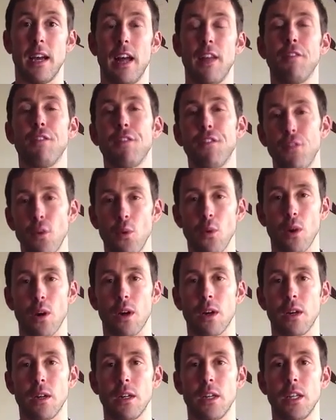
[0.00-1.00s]
And
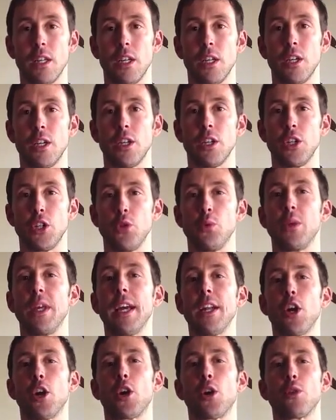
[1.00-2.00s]
four, you
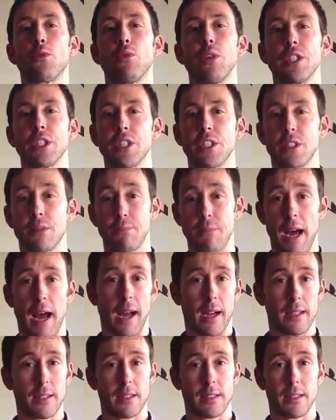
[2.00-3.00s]
get her
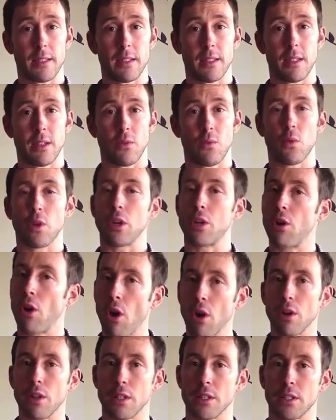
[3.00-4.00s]
respect
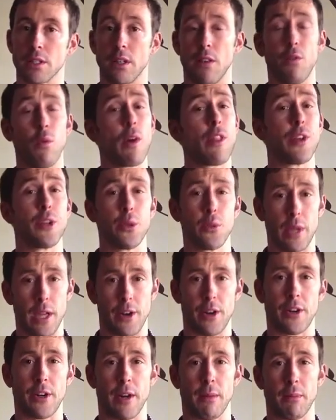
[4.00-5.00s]
regardless of whether you get
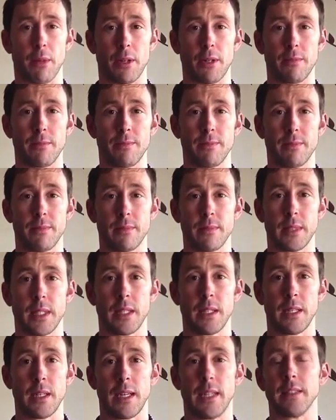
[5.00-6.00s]
her number.
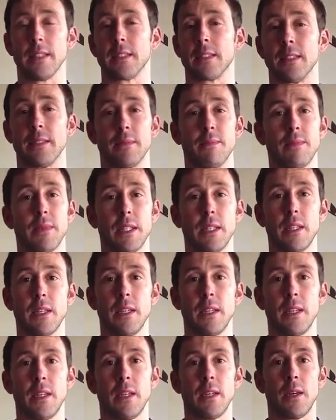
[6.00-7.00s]
And listen,
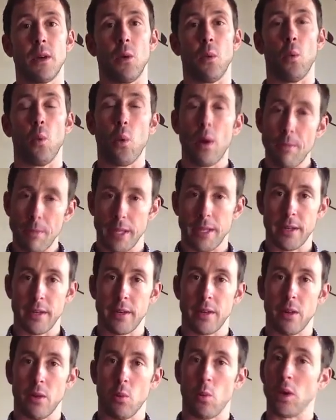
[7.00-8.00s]
women
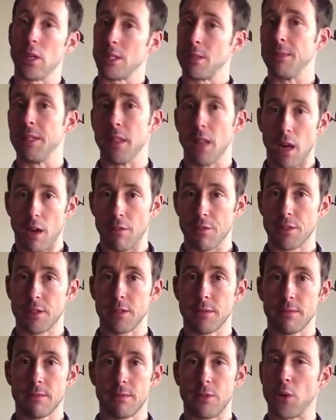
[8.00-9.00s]
want to be loved,
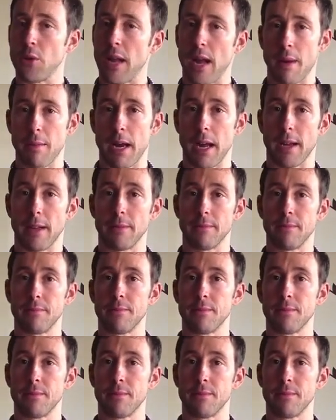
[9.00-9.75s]
no doubt about it.